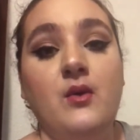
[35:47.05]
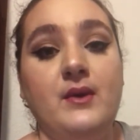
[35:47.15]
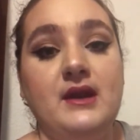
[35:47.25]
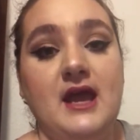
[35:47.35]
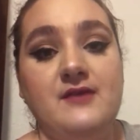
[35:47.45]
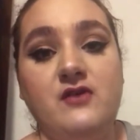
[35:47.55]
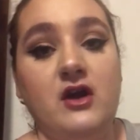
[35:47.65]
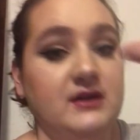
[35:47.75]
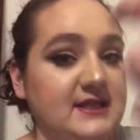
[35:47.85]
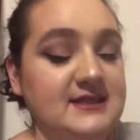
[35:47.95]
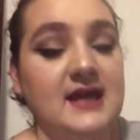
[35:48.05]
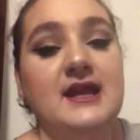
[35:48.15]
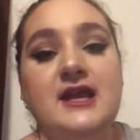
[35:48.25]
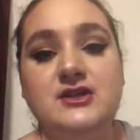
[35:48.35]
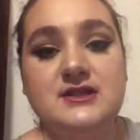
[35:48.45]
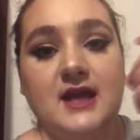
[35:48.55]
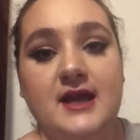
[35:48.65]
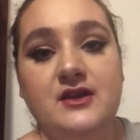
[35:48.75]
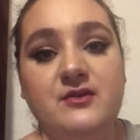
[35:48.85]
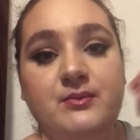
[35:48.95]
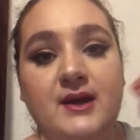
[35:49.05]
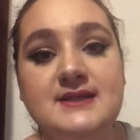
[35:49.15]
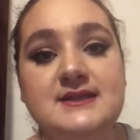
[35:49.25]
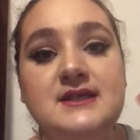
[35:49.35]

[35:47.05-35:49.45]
when I've already set it and just kind of press